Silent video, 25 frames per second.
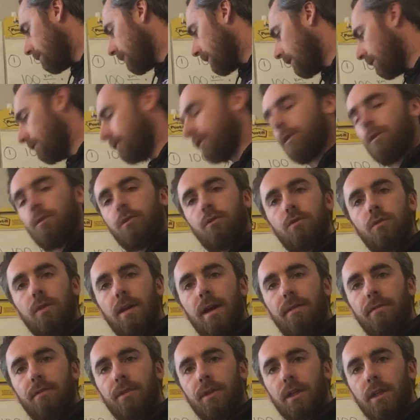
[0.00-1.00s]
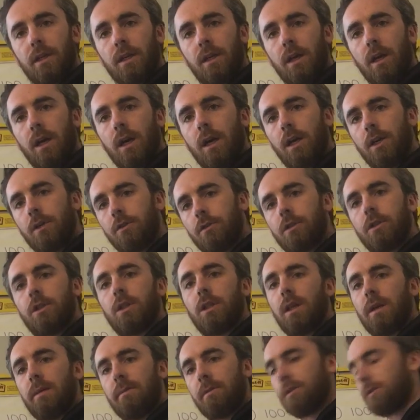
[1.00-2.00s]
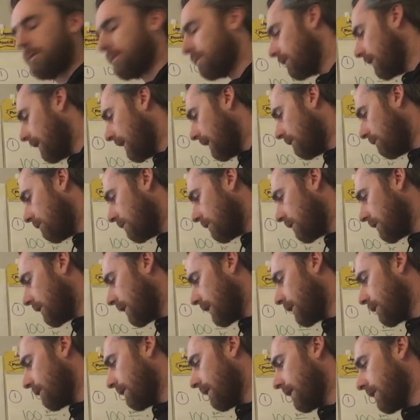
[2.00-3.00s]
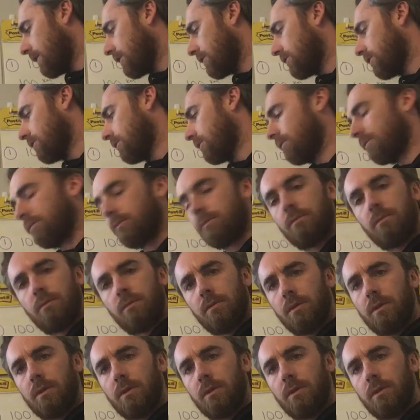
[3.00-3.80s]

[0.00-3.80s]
if you were traveling 100 kilometers per hour and you had a certain